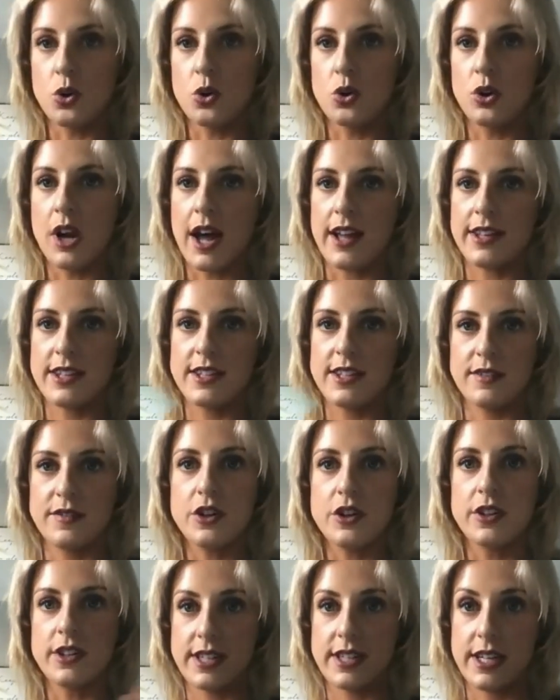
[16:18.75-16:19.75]
lots of
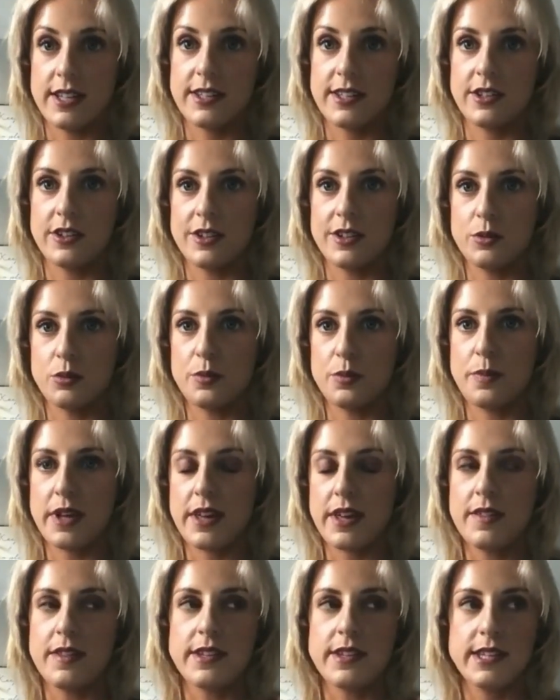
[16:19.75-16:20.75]
young solicitors would be
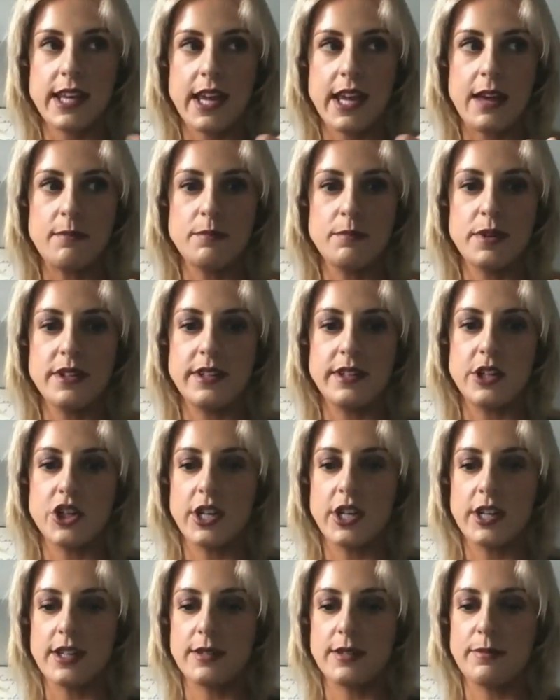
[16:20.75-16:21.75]
in the same
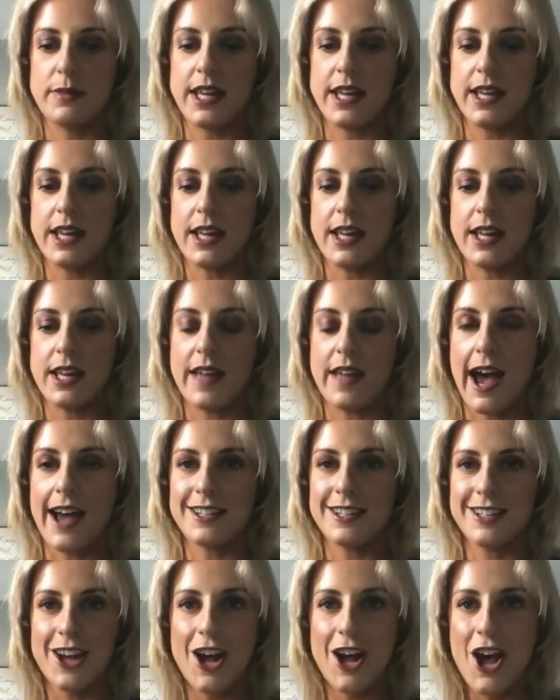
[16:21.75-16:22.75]
position as me, in that